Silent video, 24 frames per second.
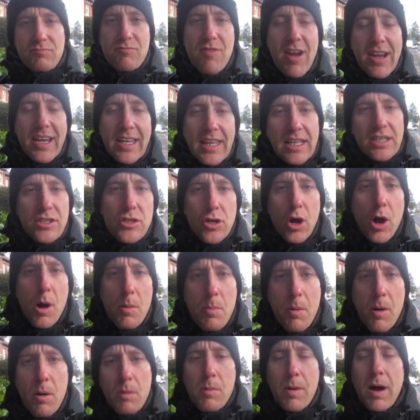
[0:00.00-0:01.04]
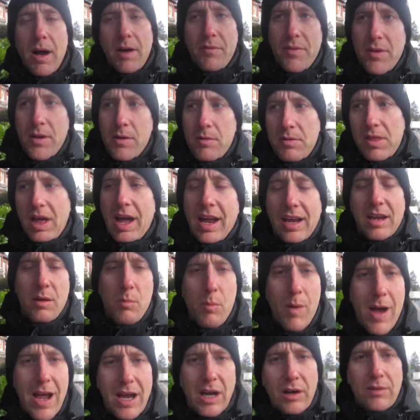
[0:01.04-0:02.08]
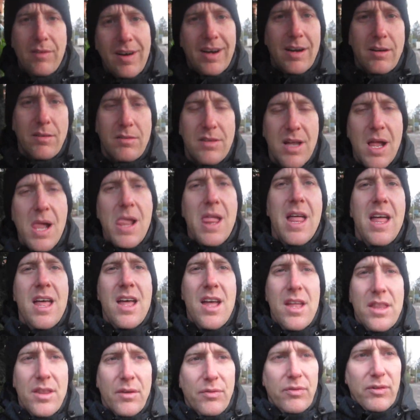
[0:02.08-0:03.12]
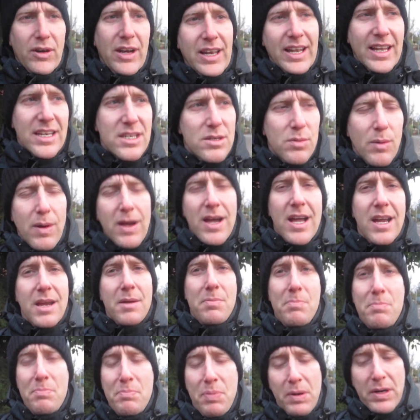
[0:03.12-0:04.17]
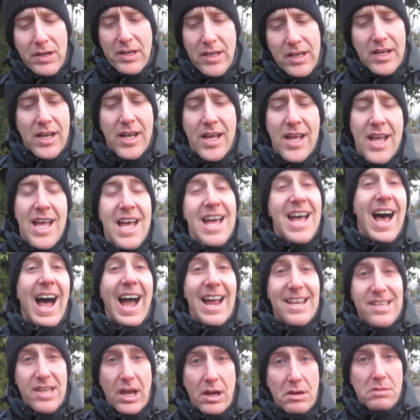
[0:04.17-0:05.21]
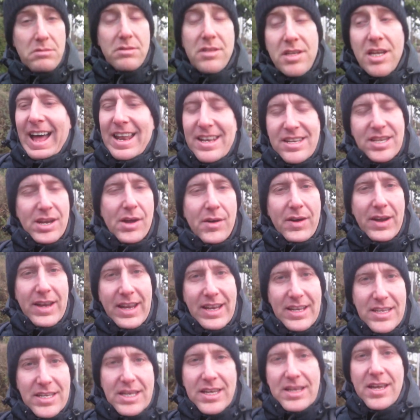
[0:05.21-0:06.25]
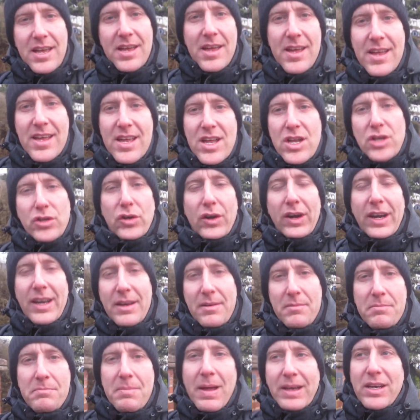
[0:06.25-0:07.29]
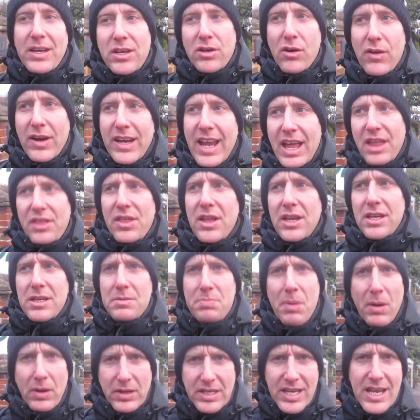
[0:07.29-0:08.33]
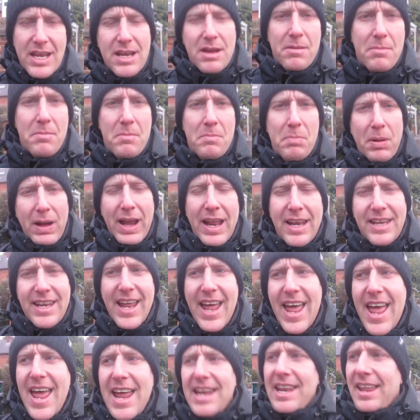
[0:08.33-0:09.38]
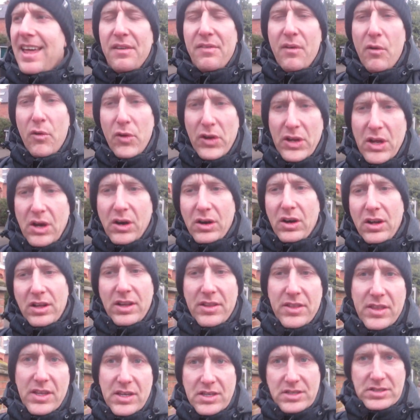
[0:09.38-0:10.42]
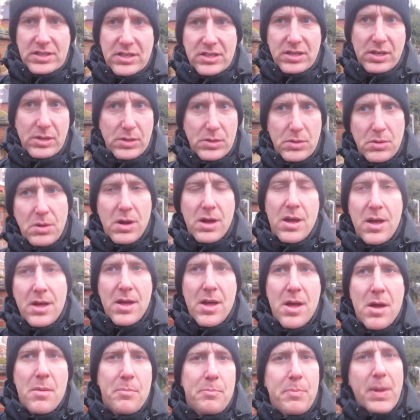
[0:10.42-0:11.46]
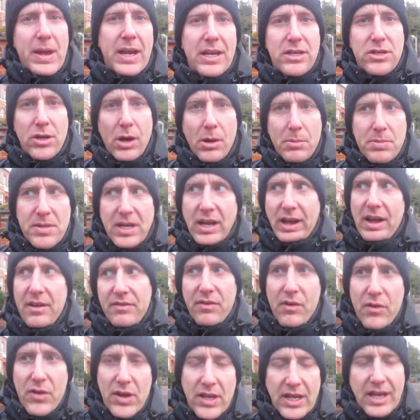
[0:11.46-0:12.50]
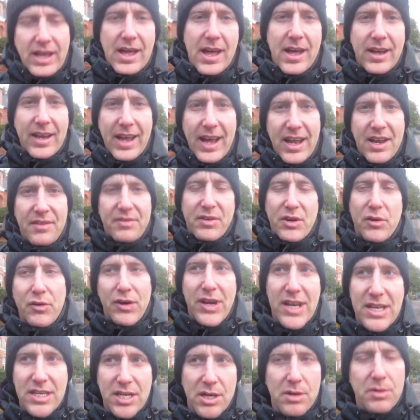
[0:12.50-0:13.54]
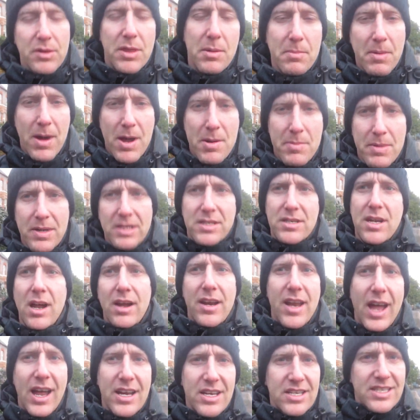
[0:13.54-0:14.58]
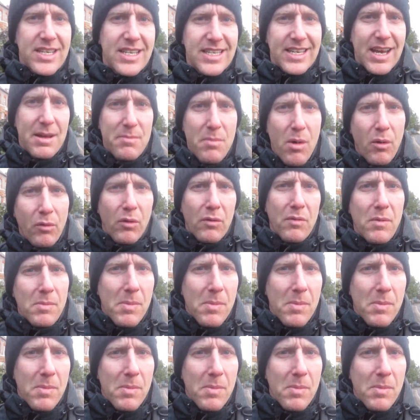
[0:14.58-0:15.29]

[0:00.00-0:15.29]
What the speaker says: regular job or what have you that can work around the freelance work, but I don't, and so I need to try and make sure I get things booked in and planned ahead. I've already got those two big jobs that I've already kind of agreed to at the moment, so I just need to get more of